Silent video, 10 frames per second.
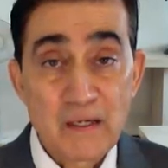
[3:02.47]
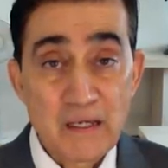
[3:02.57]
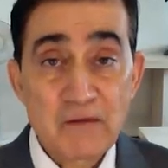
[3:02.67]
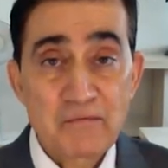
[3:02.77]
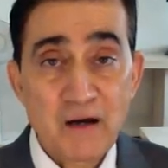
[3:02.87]

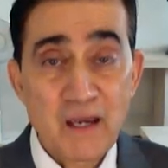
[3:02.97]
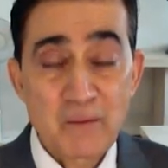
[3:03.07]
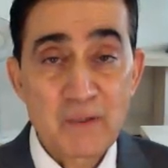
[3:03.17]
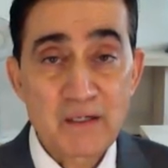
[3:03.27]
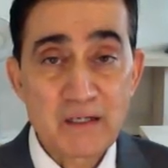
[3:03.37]
if I
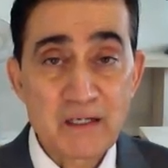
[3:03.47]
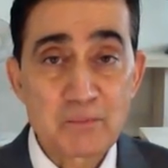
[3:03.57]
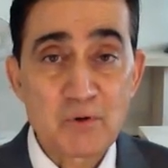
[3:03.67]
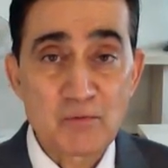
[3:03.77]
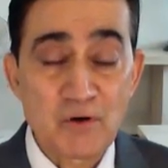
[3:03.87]
am indeed
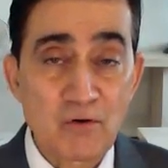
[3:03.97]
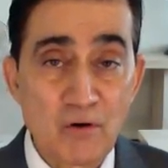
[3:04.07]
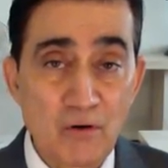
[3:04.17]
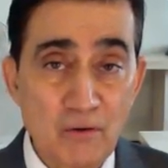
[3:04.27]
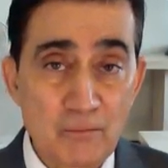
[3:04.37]
proven
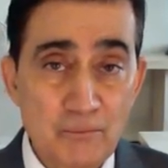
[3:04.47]
wrong